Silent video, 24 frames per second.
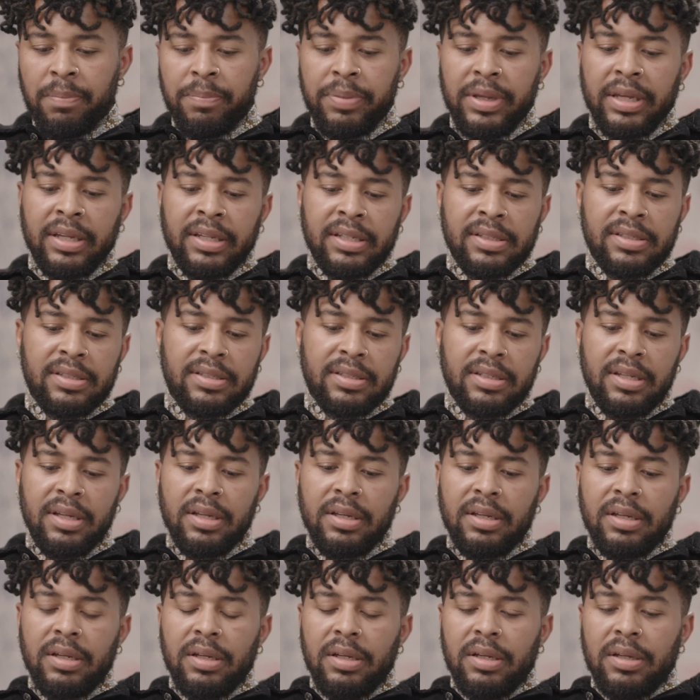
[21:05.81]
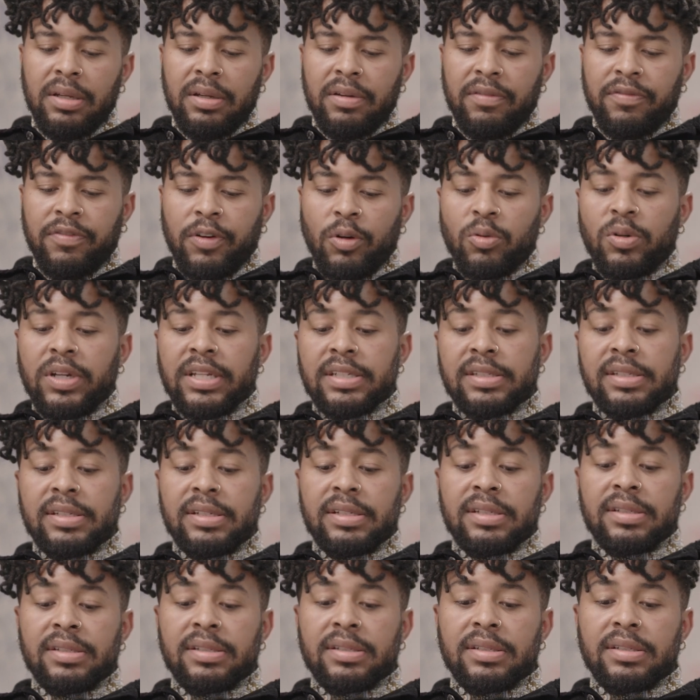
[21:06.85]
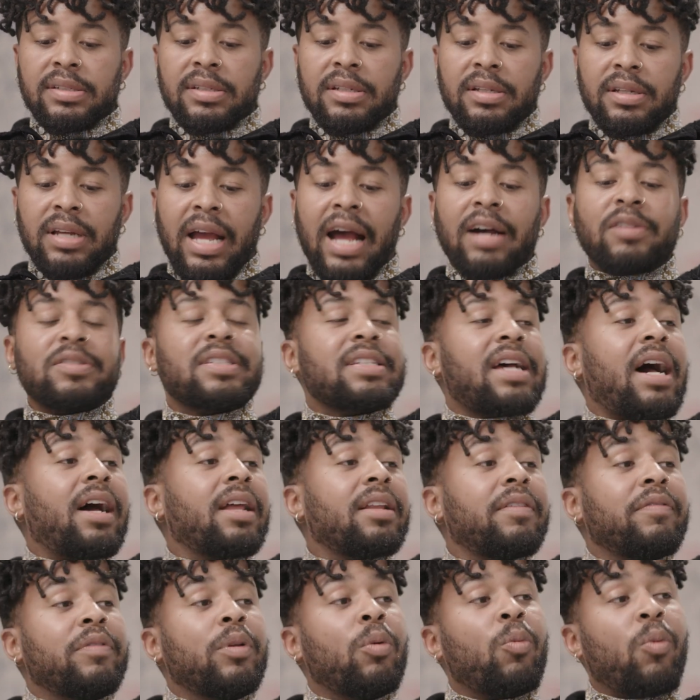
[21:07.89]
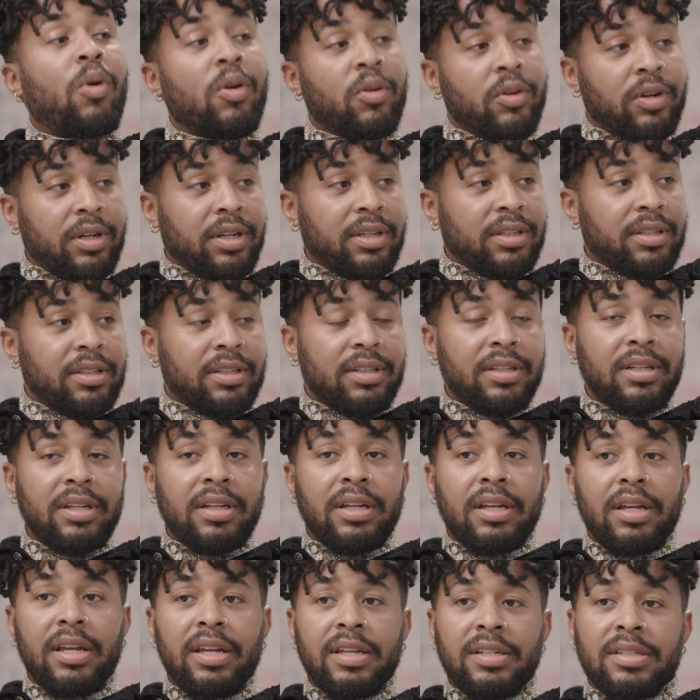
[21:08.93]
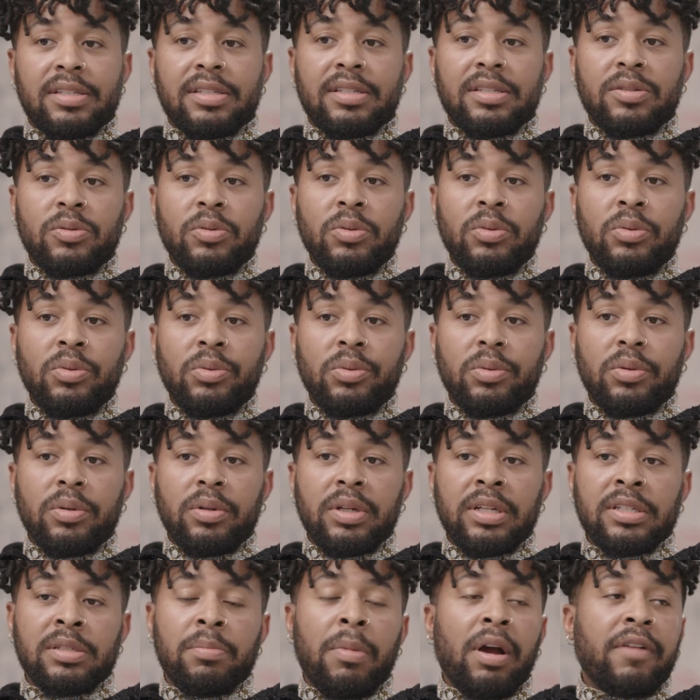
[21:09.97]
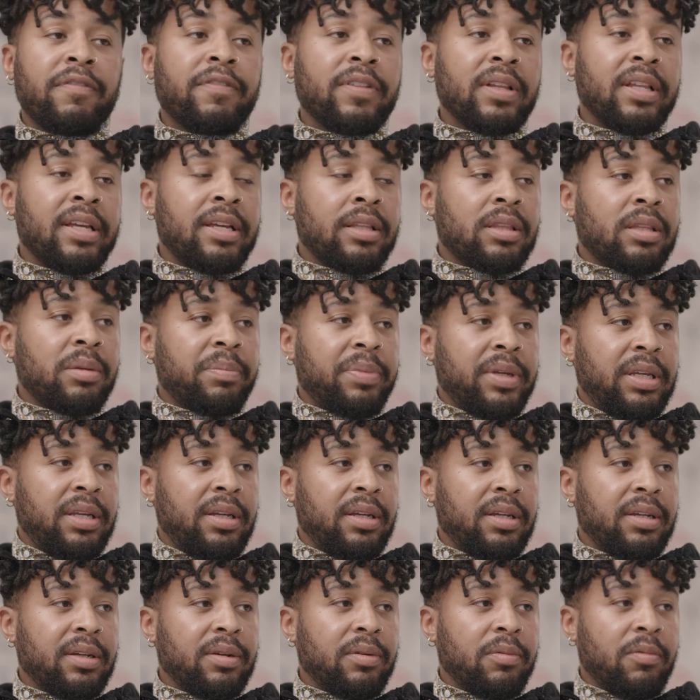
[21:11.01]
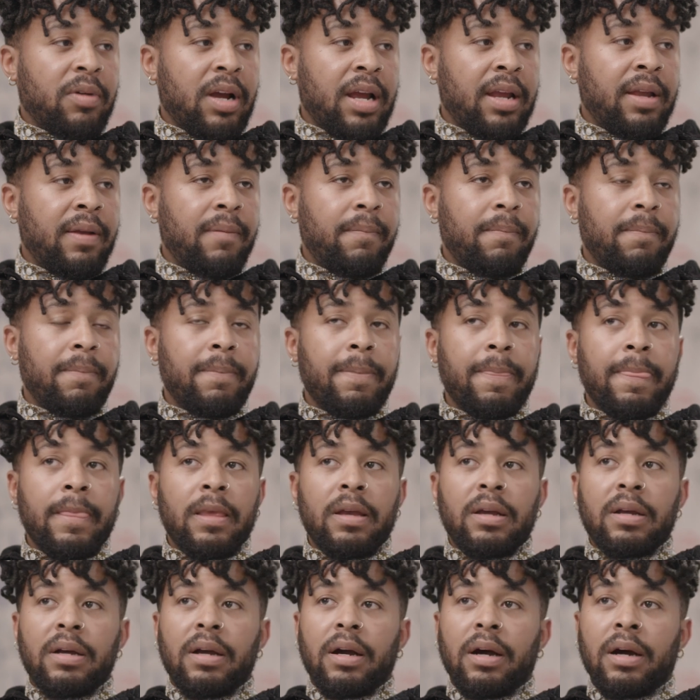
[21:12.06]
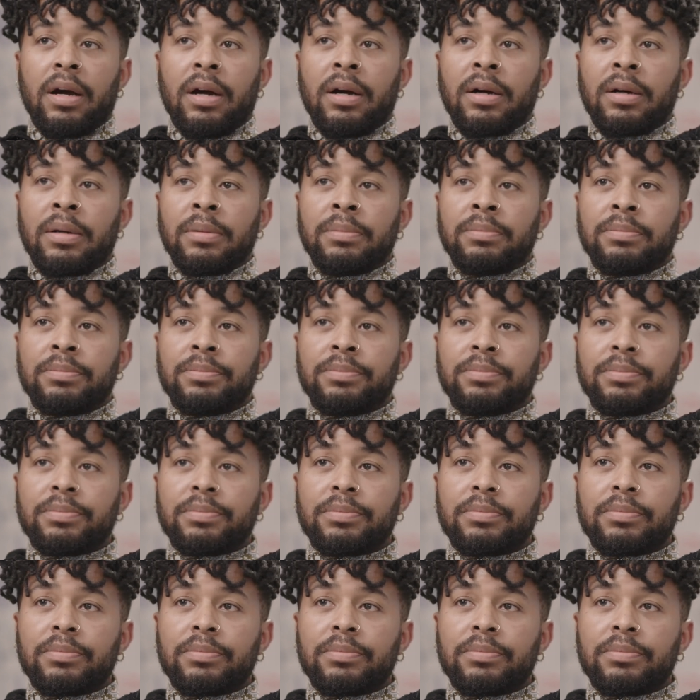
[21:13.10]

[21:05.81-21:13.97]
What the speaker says: biggest focuses outside of the work is my philanthropy, right? When